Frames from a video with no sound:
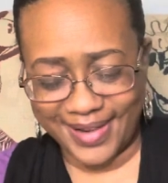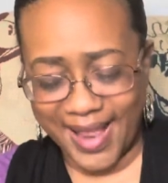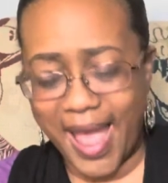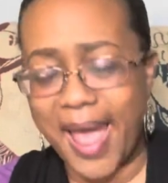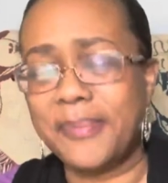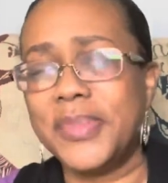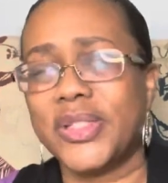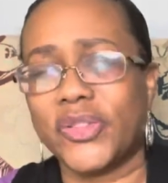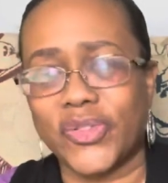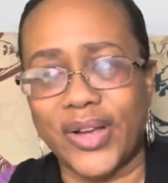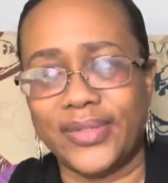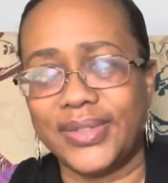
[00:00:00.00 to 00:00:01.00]
I miss
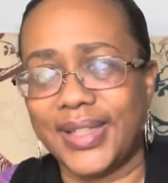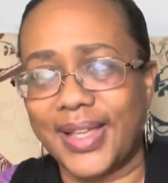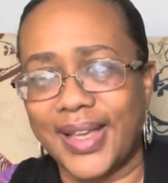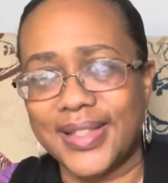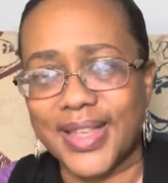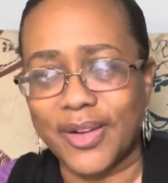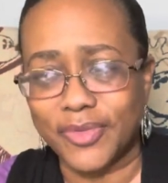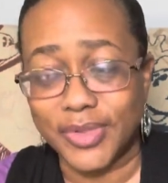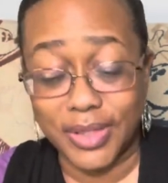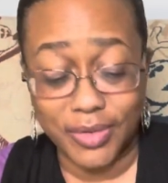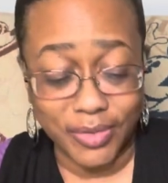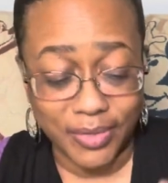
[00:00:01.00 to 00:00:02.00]
traveling, guys. I
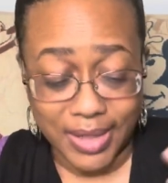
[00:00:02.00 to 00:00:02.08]
really do.